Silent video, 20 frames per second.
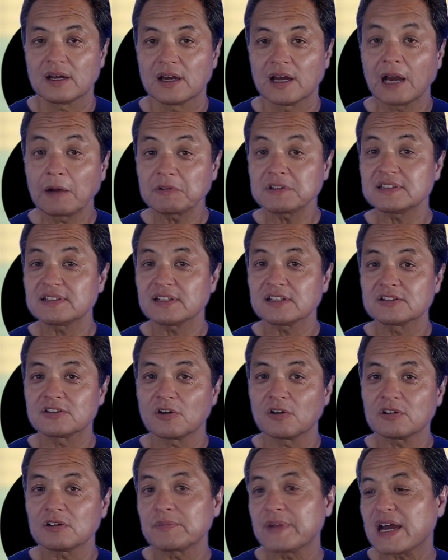
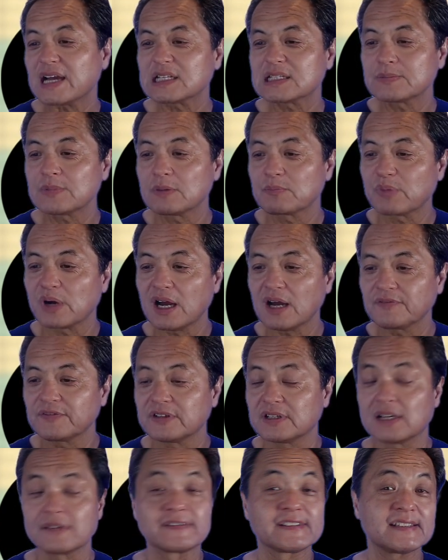maximum
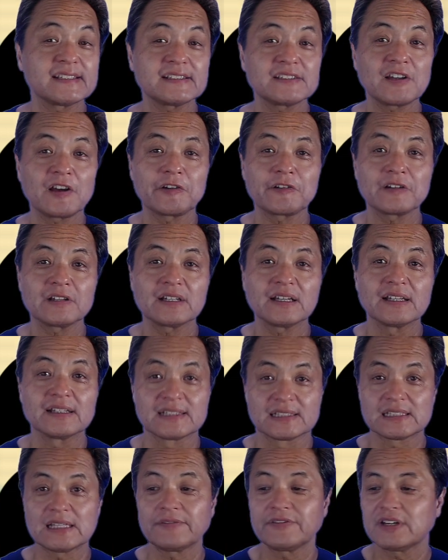profit of
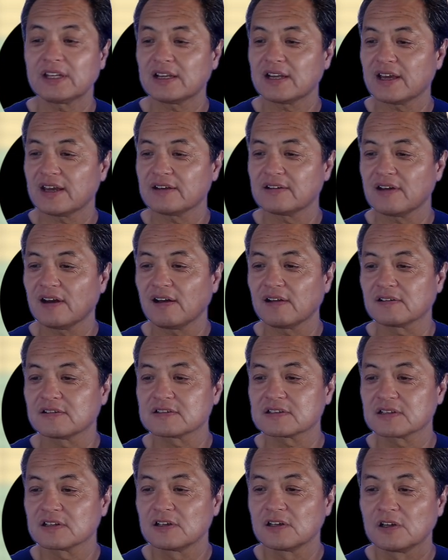
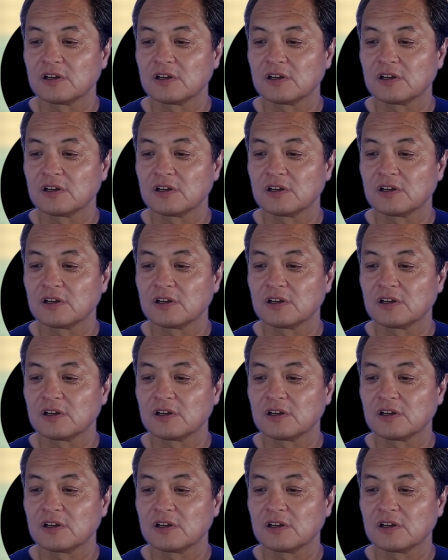$679,